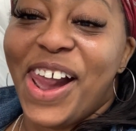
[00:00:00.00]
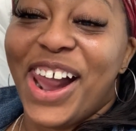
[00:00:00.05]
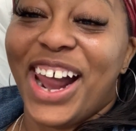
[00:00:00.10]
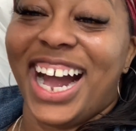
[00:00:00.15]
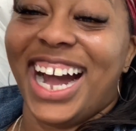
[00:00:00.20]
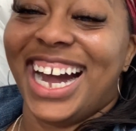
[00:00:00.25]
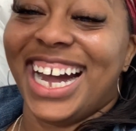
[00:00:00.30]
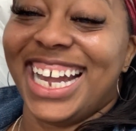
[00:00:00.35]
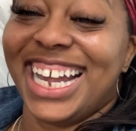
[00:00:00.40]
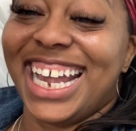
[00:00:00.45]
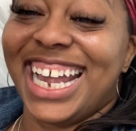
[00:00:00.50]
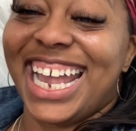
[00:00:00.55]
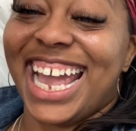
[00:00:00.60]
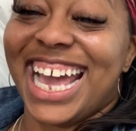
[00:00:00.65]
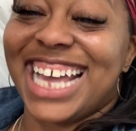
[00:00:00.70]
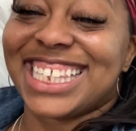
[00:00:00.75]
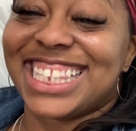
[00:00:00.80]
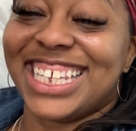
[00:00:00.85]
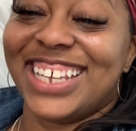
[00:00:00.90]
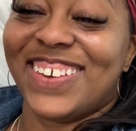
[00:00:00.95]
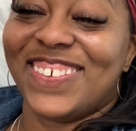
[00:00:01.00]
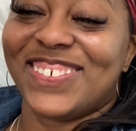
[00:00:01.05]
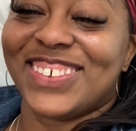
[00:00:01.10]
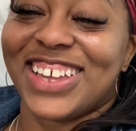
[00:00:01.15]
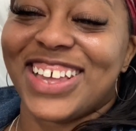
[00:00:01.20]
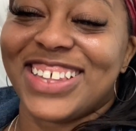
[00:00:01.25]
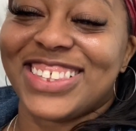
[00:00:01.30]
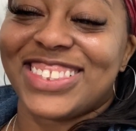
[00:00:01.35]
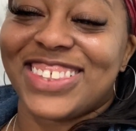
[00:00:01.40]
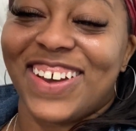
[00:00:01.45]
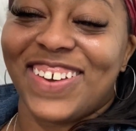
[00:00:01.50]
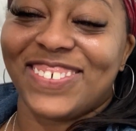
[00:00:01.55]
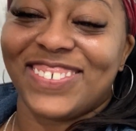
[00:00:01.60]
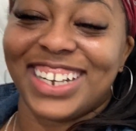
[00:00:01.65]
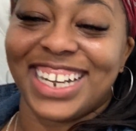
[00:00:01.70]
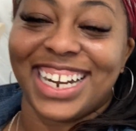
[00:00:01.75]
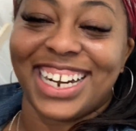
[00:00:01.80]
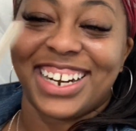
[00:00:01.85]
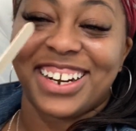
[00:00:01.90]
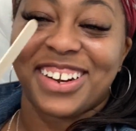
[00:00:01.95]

It feels so weird.